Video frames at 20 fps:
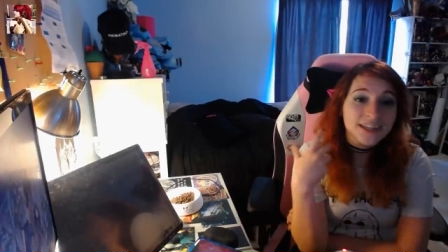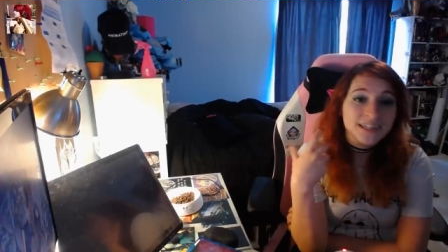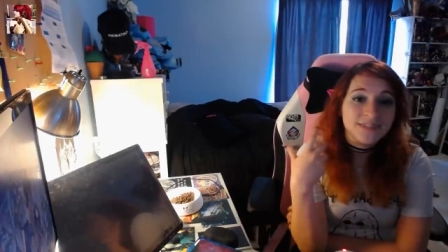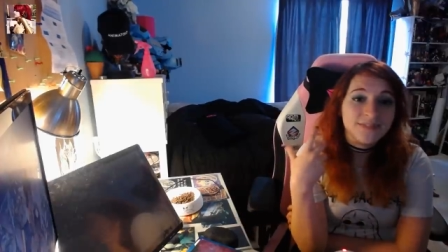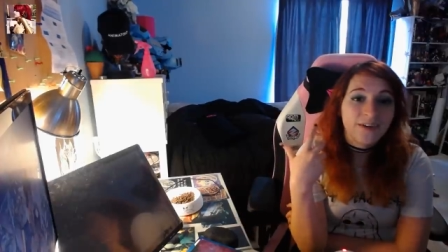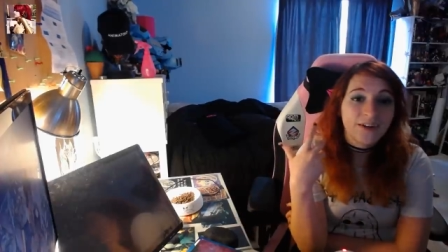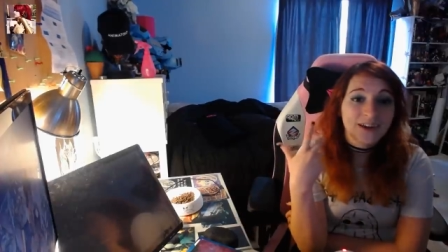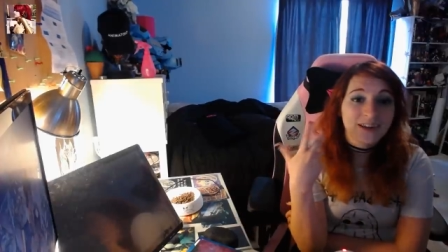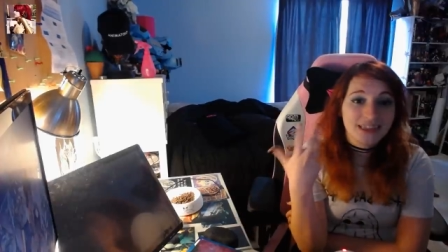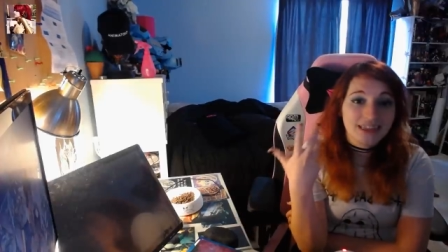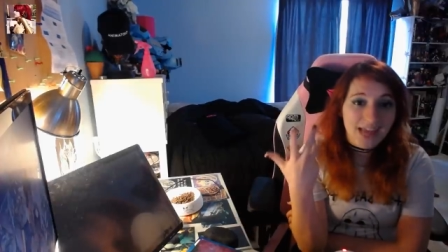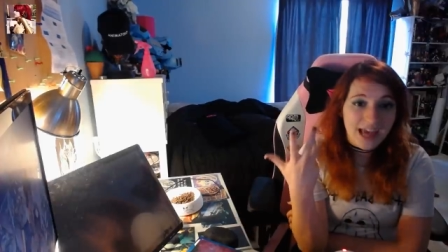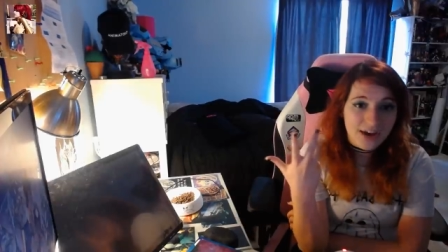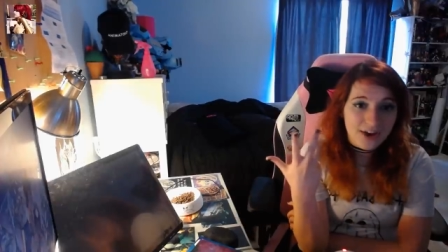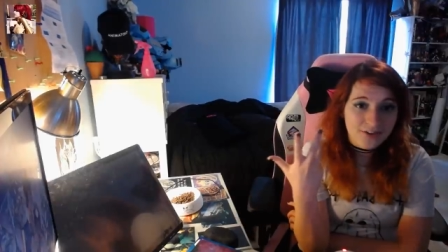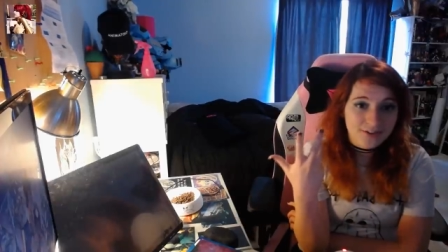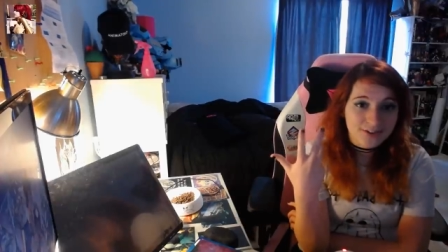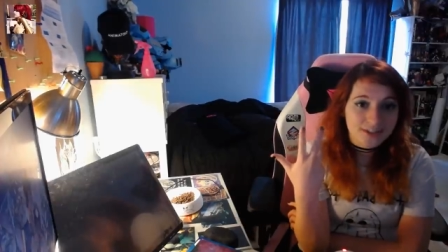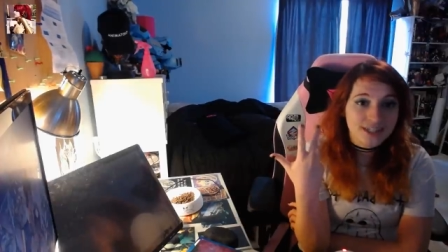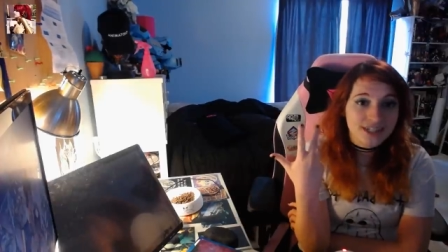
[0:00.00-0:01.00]
is very
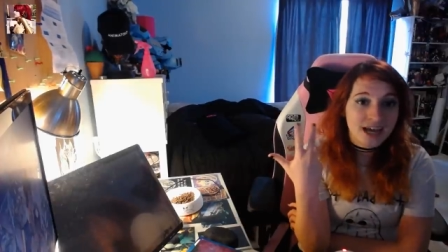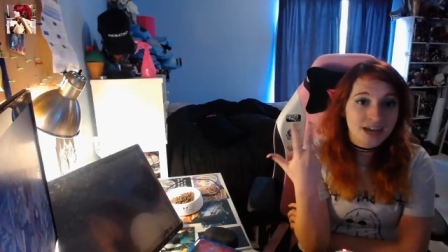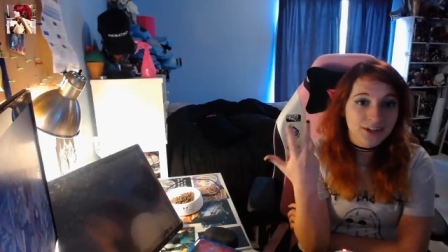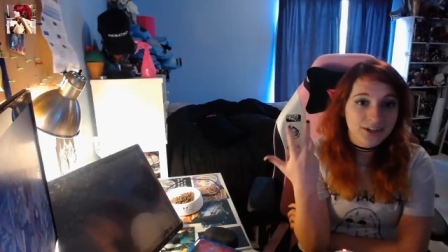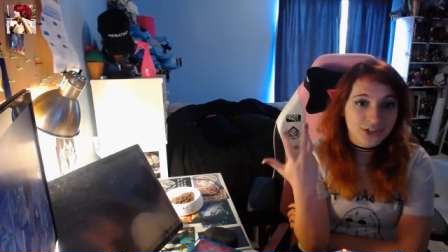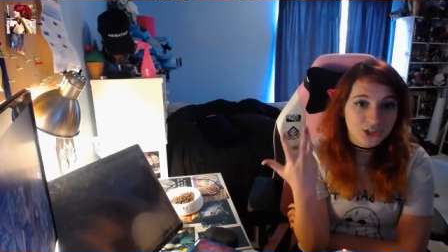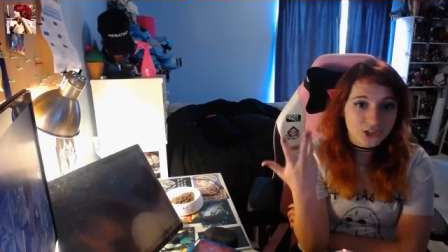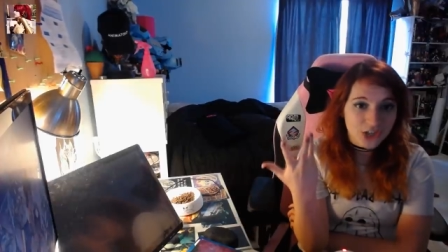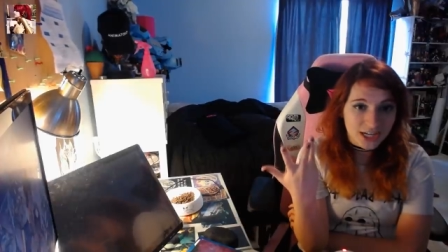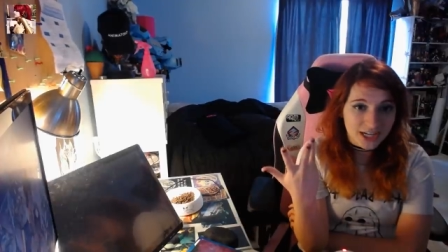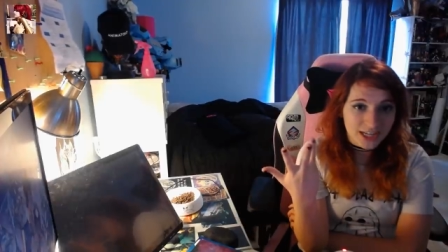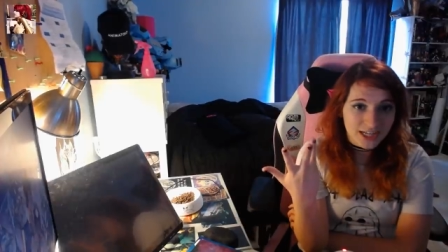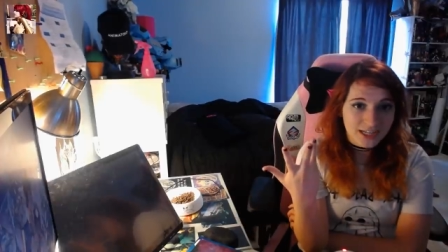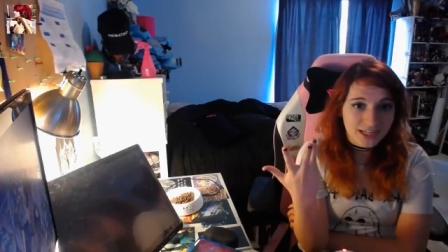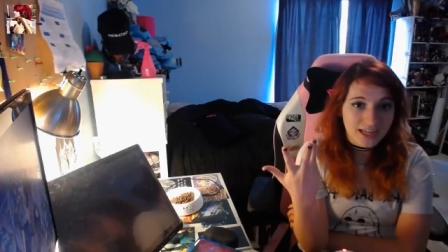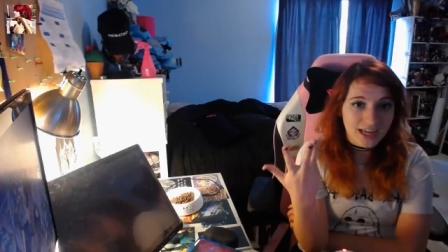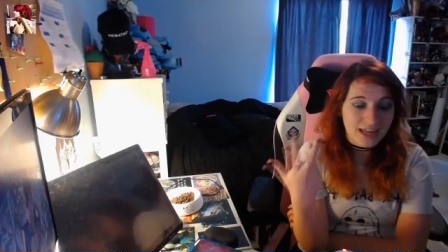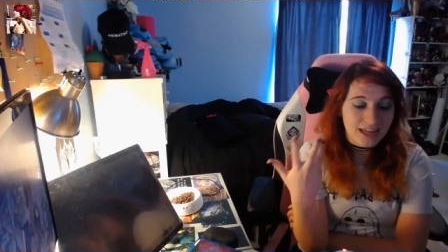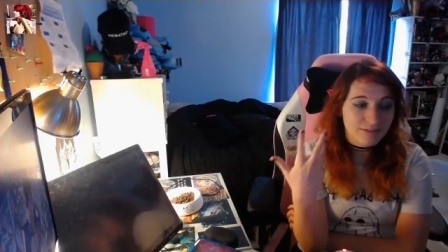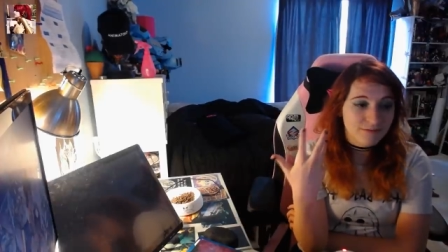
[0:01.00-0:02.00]
loud and
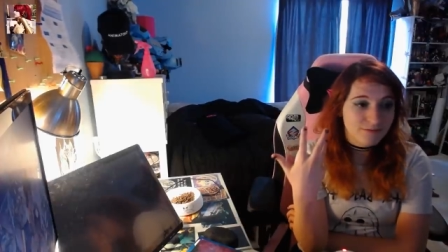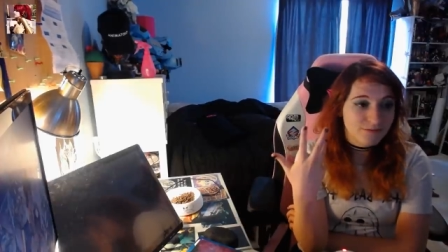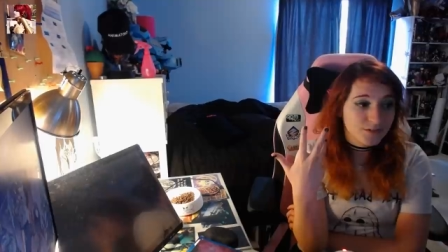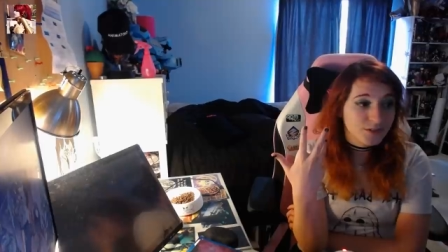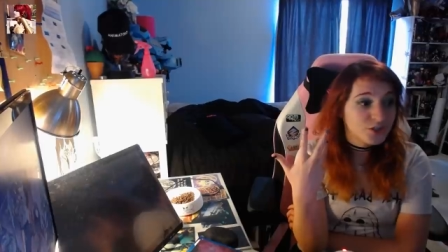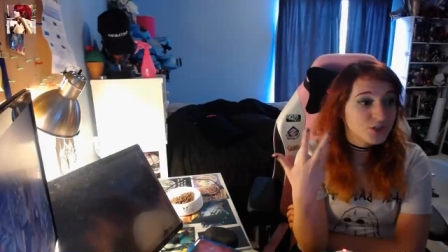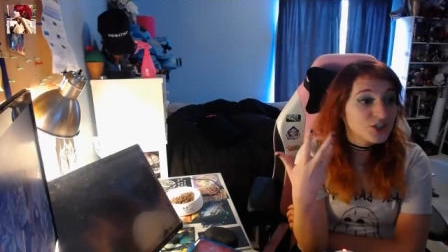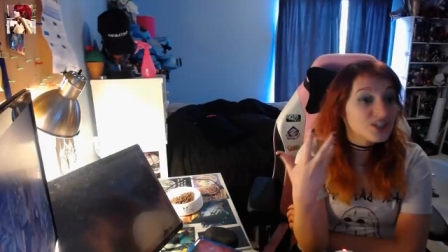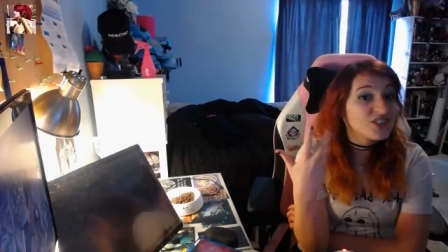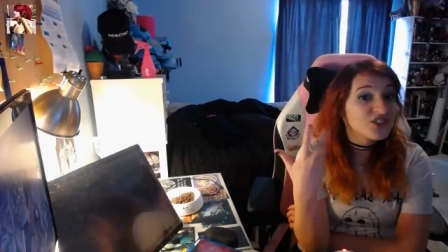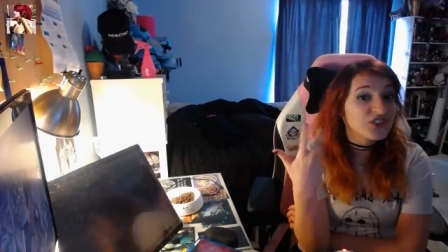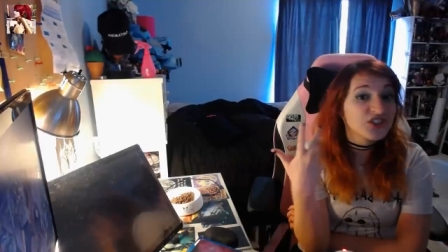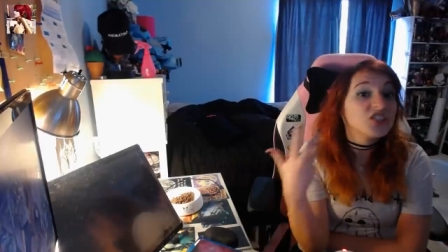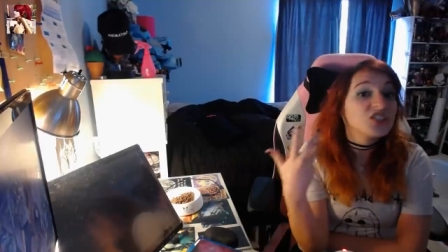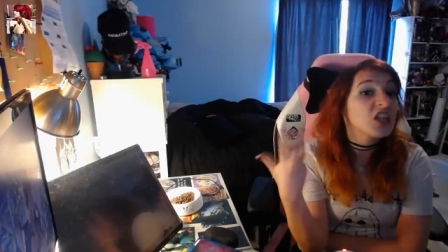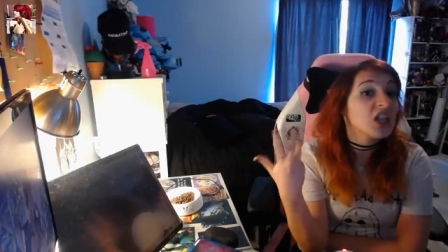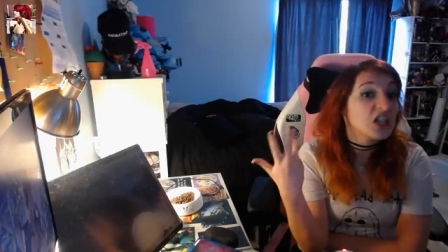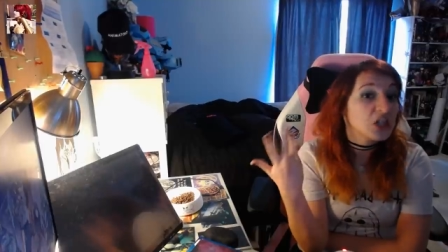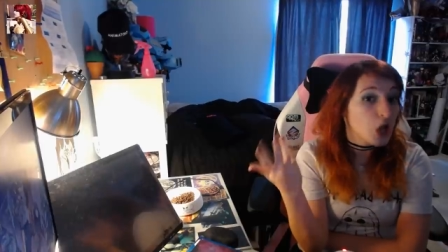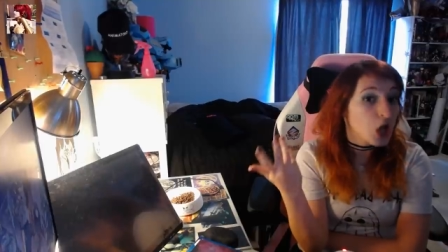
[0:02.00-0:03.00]
energetic, and she's just
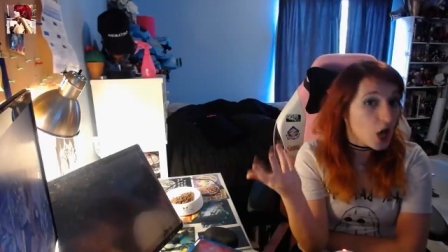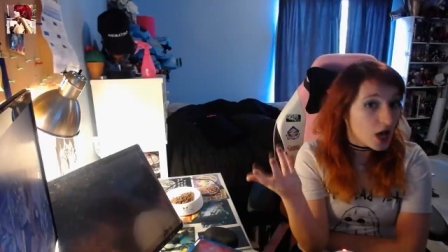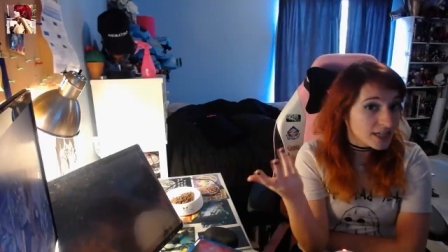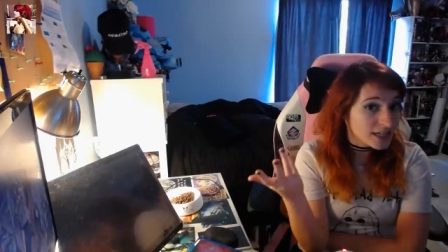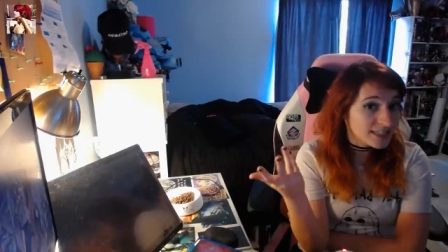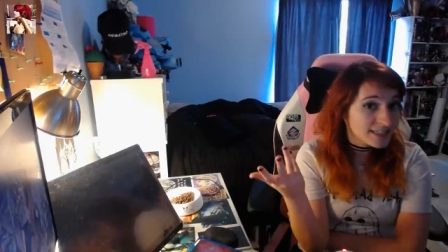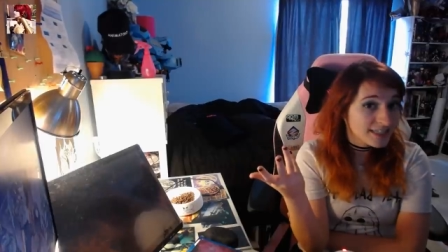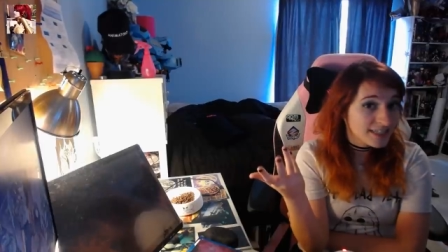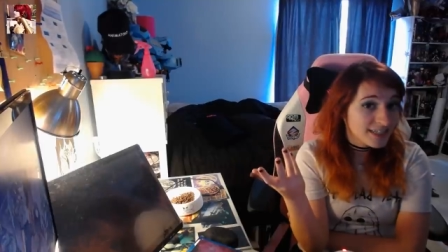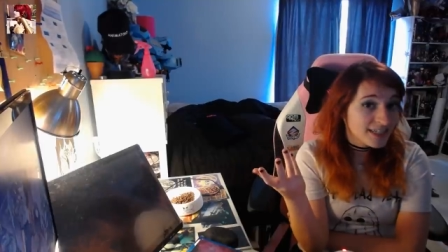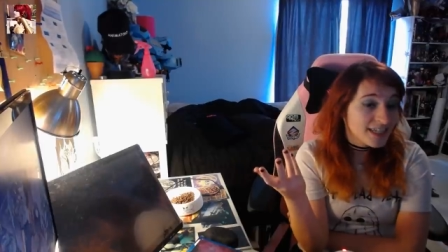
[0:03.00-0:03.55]
a lot.